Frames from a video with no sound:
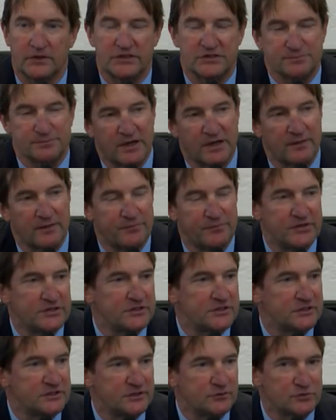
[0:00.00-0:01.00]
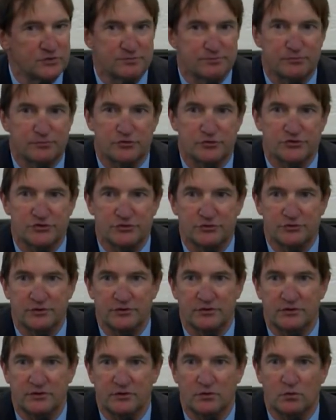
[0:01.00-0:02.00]
It's my opinion he was
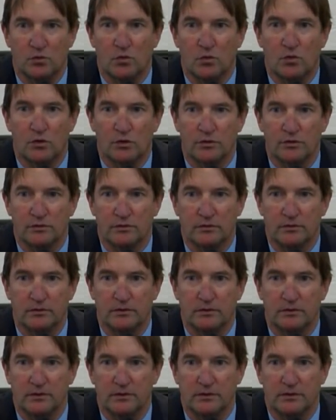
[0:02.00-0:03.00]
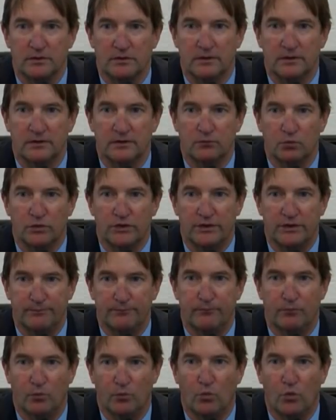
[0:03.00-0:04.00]
pursuing the award, and we
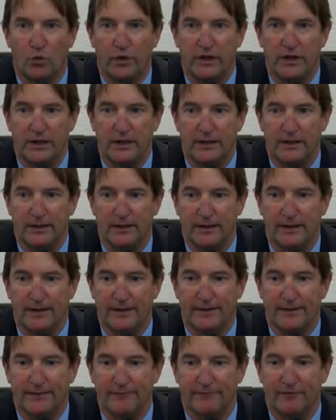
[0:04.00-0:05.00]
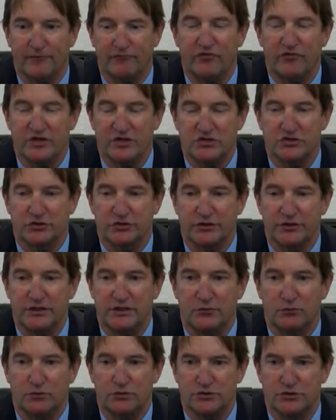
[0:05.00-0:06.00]
we uh, eventually
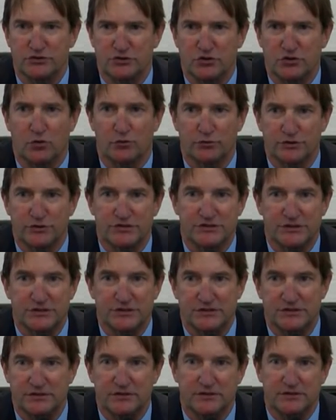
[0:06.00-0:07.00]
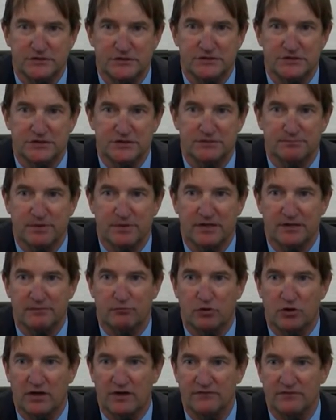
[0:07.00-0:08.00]
he was told to cease and desist by the
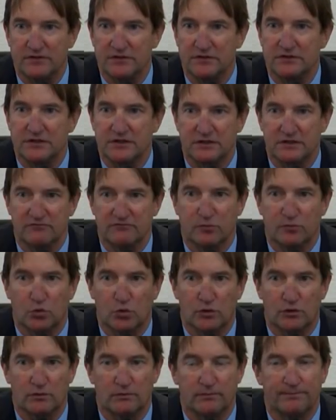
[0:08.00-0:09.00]
private detective board.